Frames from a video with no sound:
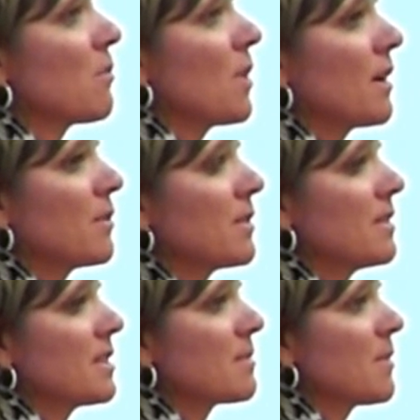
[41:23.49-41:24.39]
why would
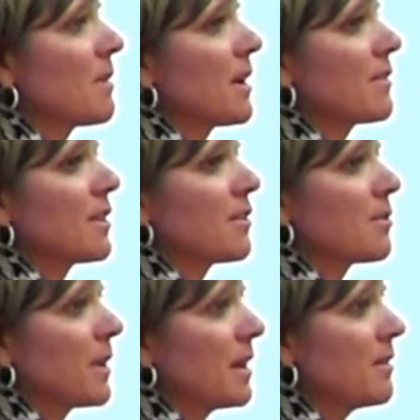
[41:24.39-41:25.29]
this mom have
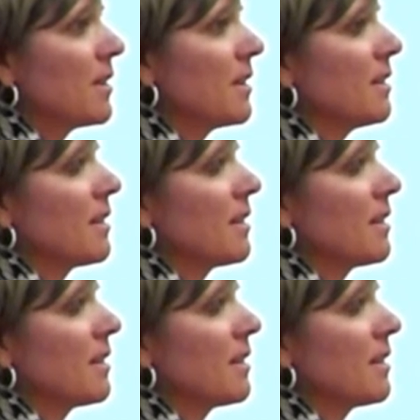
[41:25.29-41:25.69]
another baby?